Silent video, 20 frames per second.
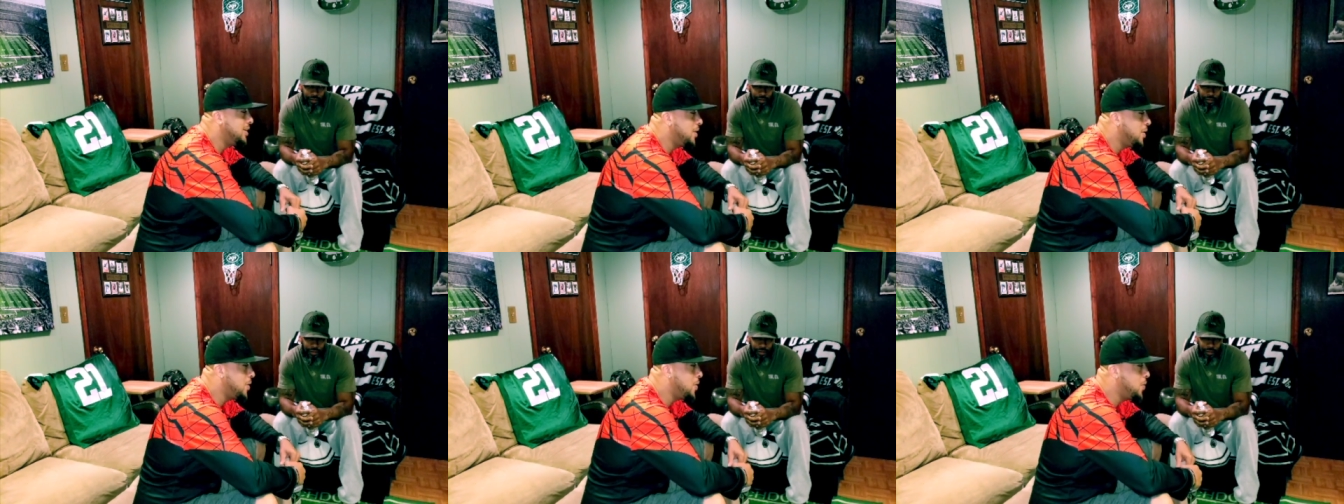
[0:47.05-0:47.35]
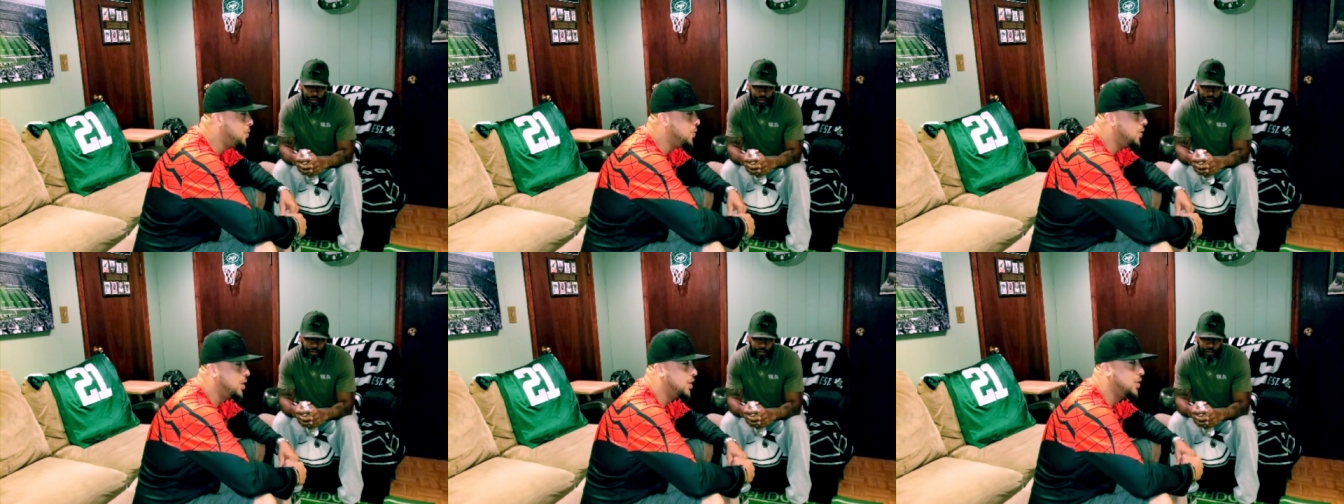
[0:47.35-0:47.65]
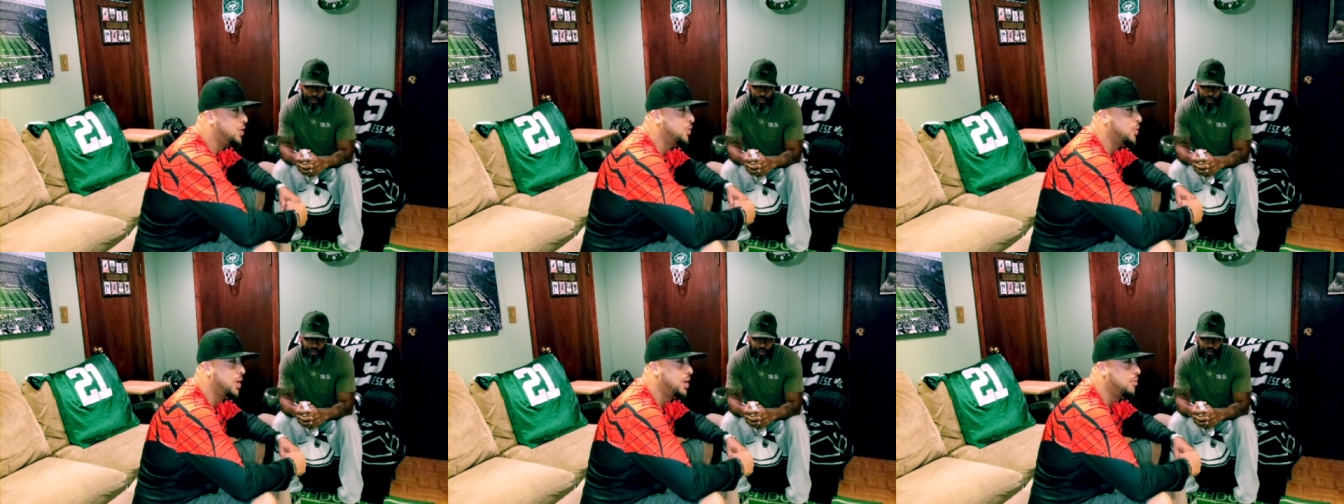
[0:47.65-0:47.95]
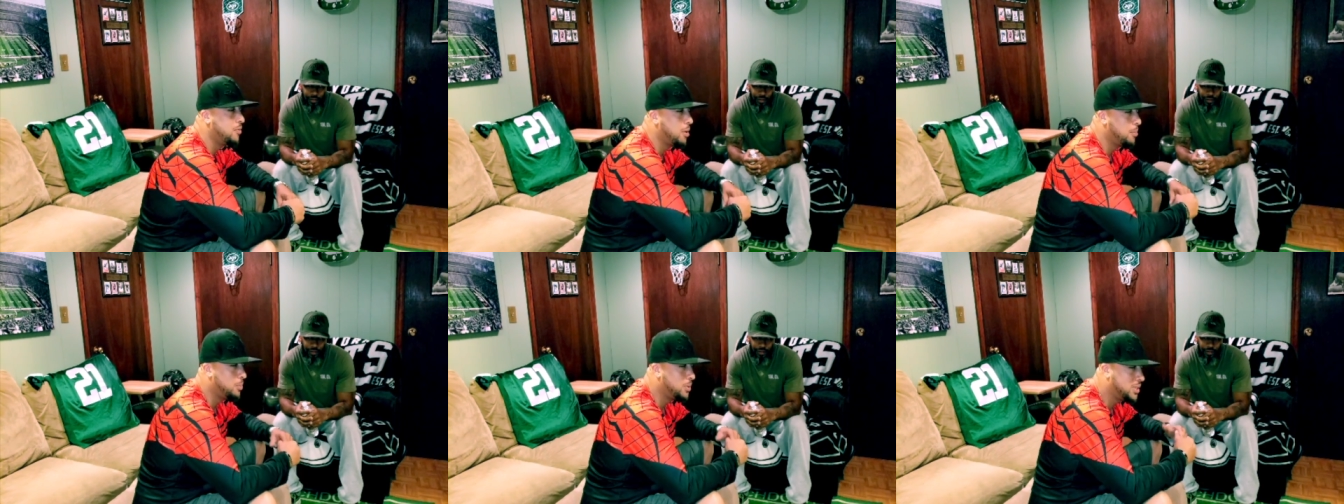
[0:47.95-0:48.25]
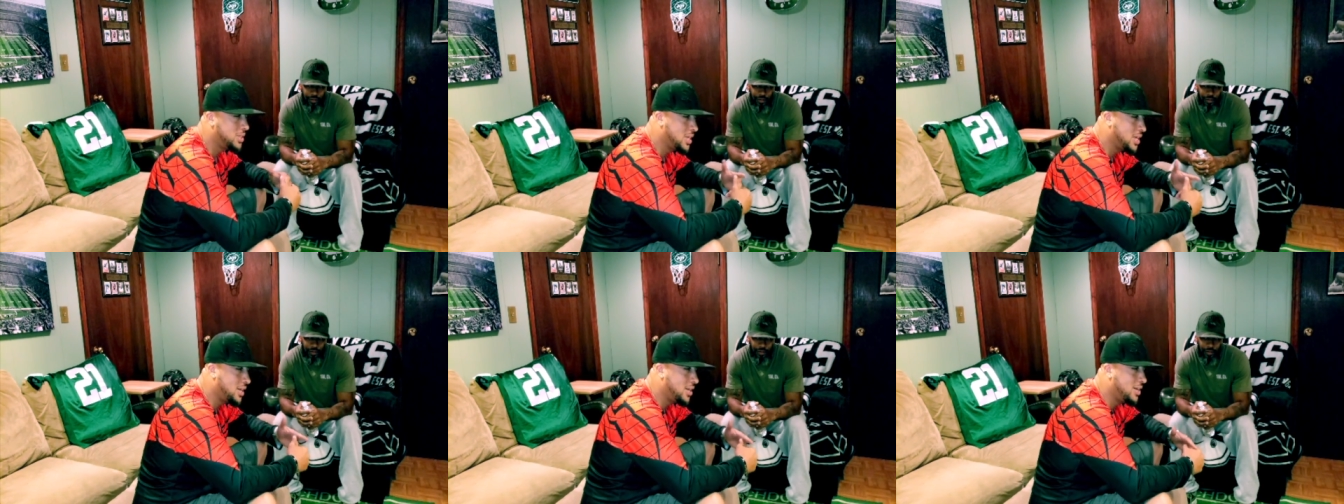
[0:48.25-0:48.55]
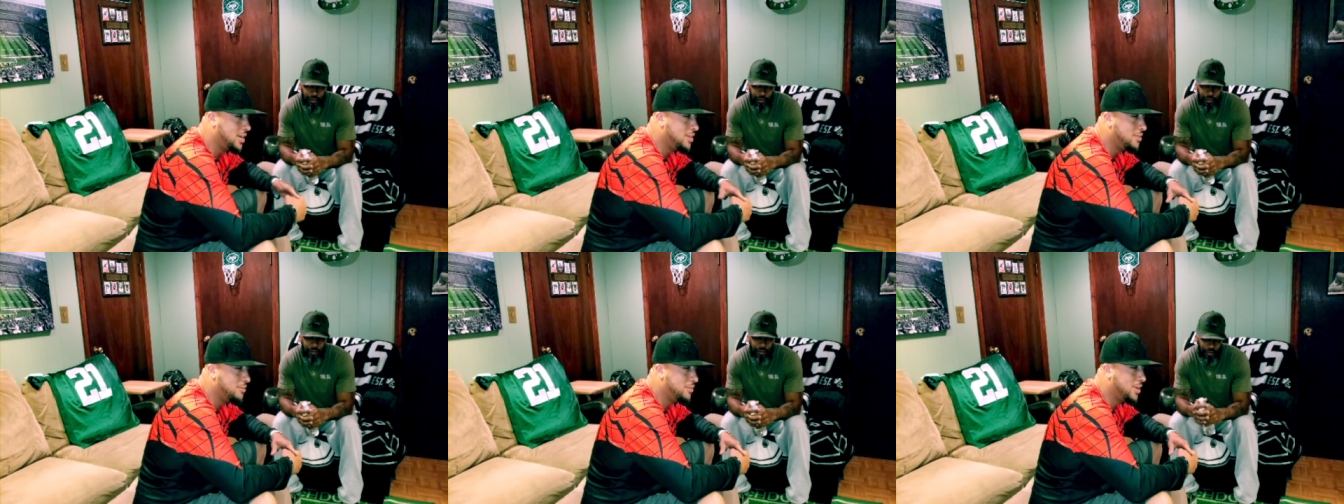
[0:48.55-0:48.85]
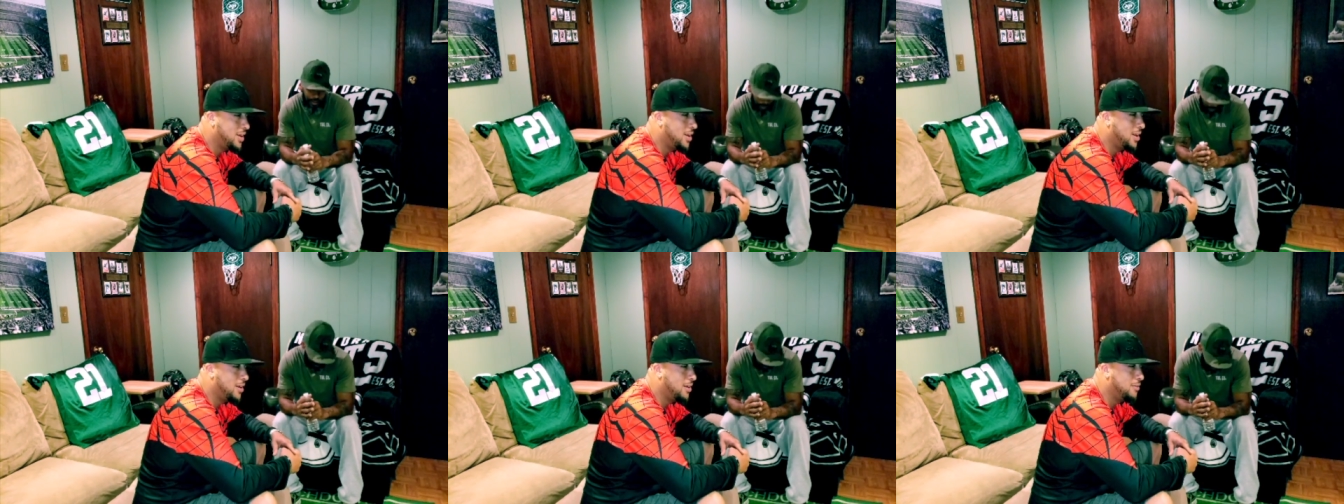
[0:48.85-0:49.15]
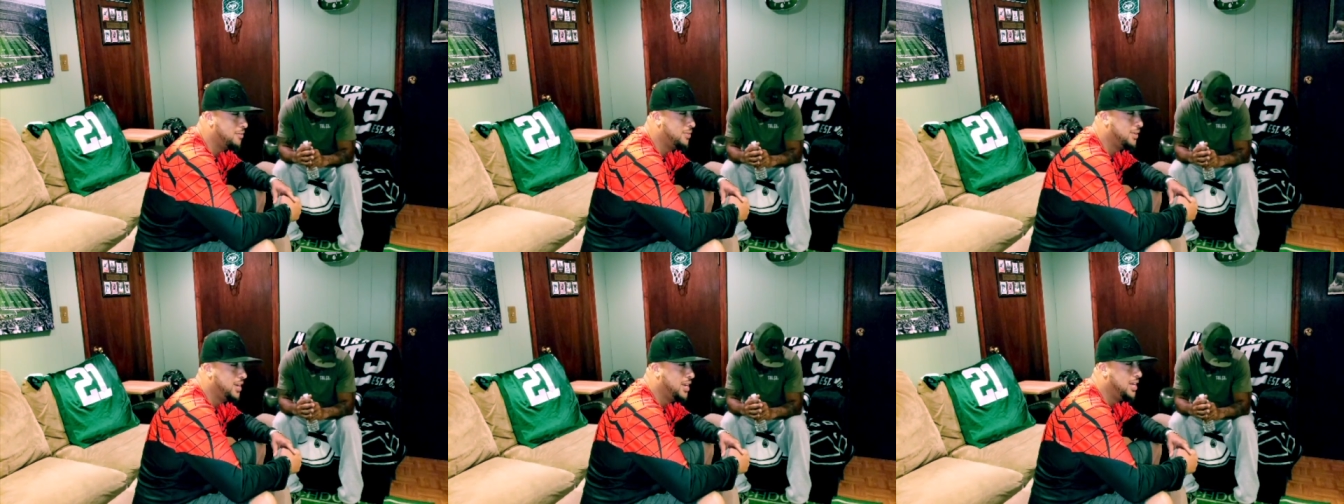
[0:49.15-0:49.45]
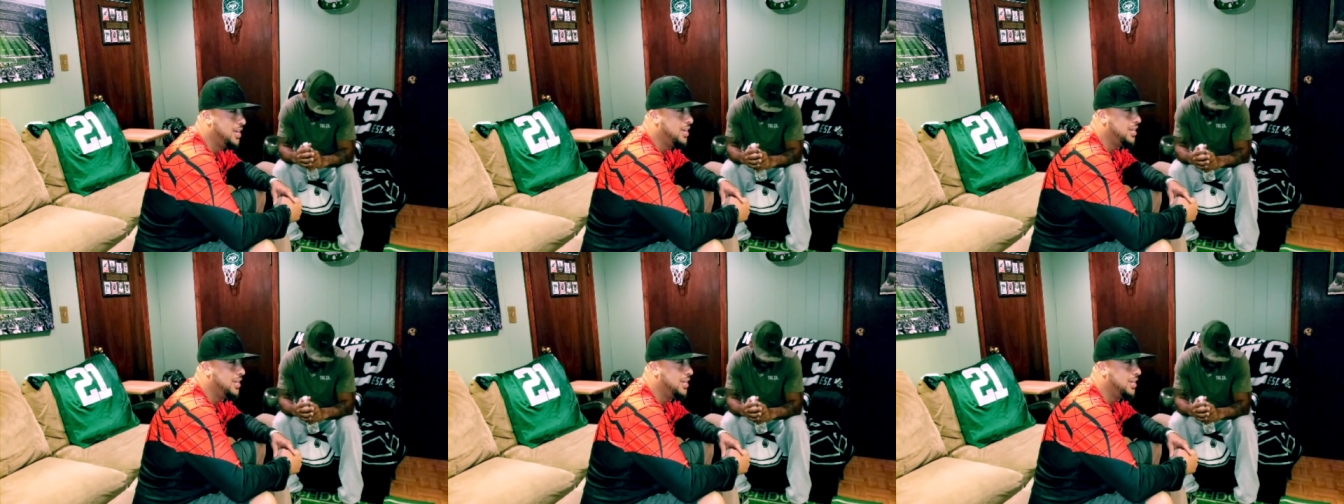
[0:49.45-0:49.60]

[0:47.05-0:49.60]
know, a great representative of,